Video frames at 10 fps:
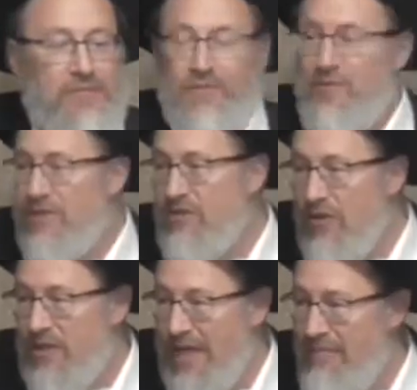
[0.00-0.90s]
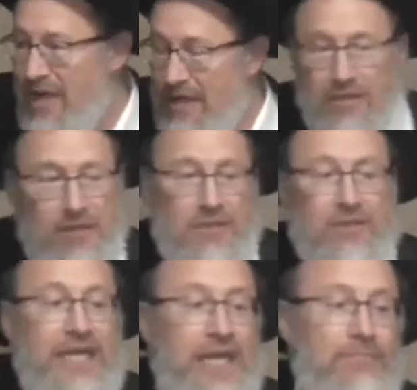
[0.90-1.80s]
If there's no kemach,
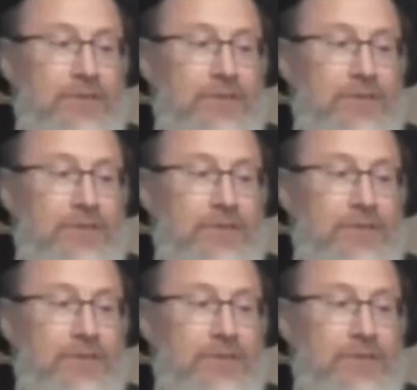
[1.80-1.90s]
there can't